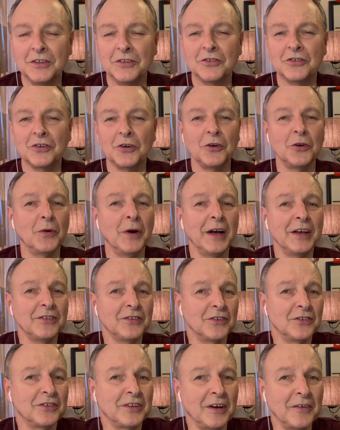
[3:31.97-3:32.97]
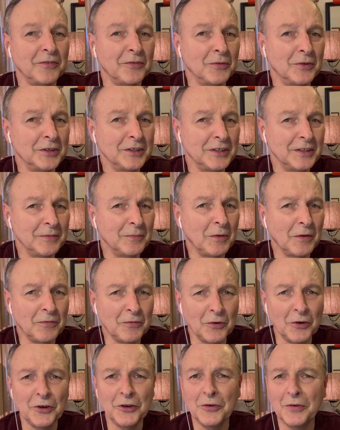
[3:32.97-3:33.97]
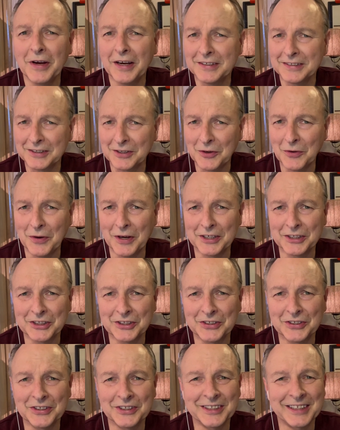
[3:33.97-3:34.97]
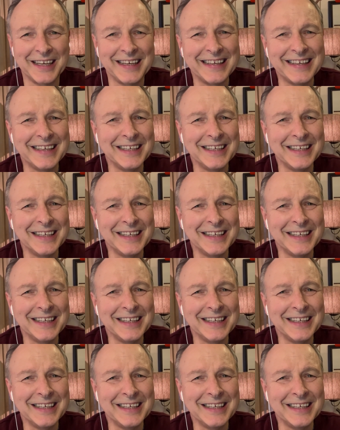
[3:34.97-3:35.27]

So you ask yourself, before you ask a question, you say,